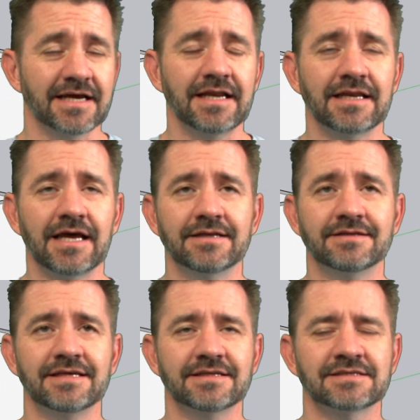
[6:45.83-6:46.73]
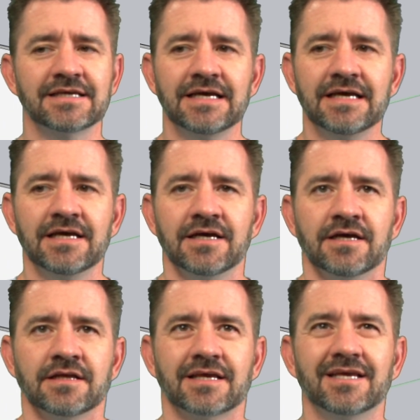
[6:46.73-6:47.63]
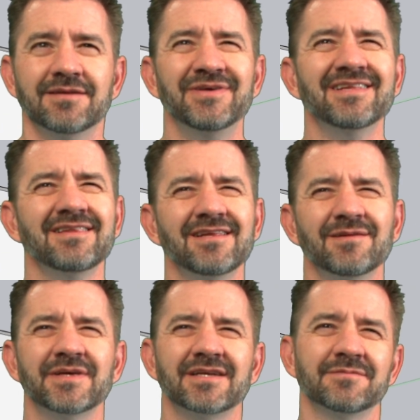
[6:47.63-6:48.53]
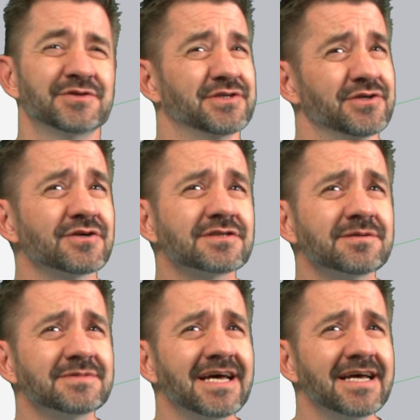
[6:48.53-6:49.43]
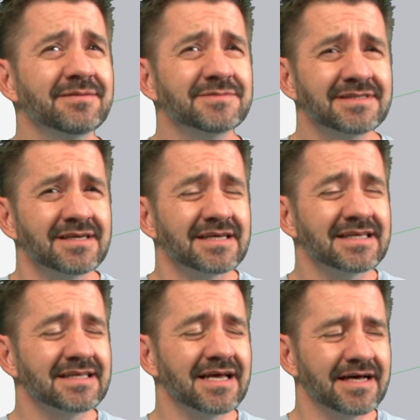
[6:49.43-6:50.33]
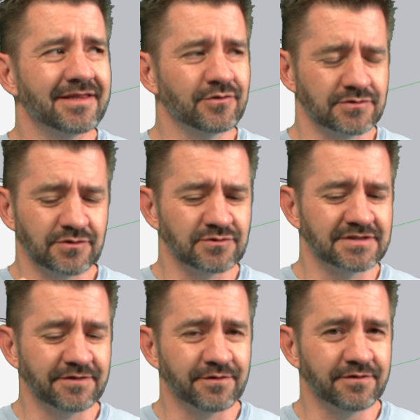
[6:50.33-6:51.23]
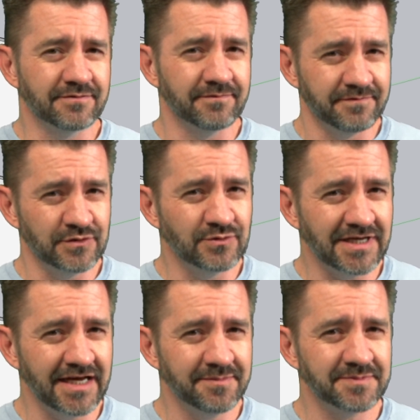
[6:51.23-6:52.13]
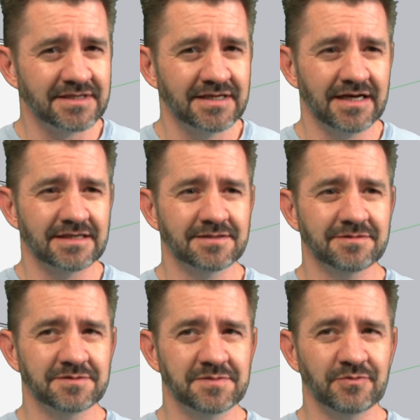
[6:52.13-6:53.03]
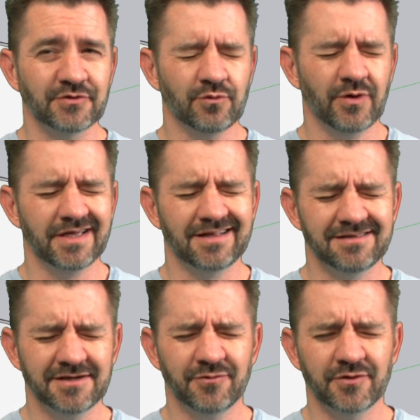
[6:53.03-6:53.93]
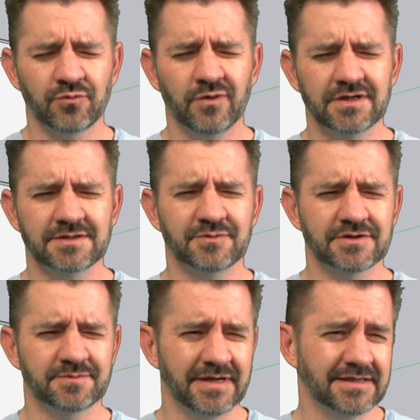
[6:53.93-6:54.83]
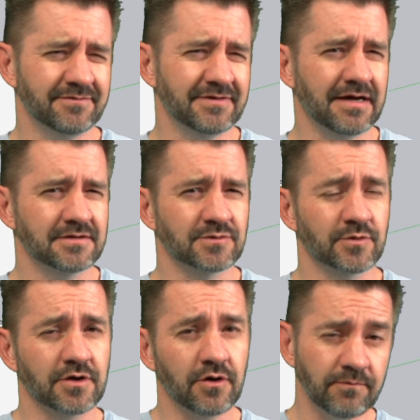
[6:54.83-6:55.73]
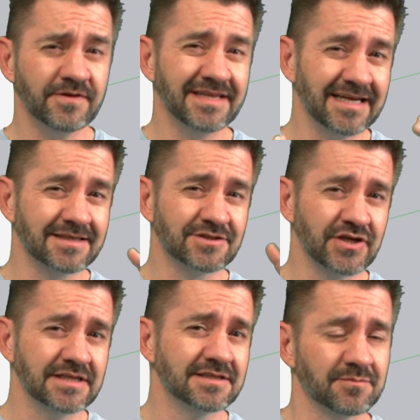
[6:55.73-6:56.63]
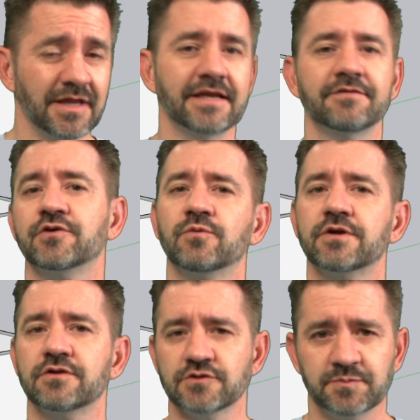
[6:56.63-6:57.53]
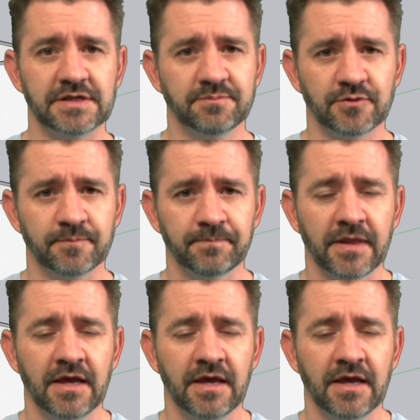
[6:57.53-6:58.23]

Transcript: I, I, it's can be a little bit obscure sometimes, uh, those, those different view types. Uh, sometimes people don't quite click with what is perspective and how does it work. Hopefully that sheds some light if you're one of those people.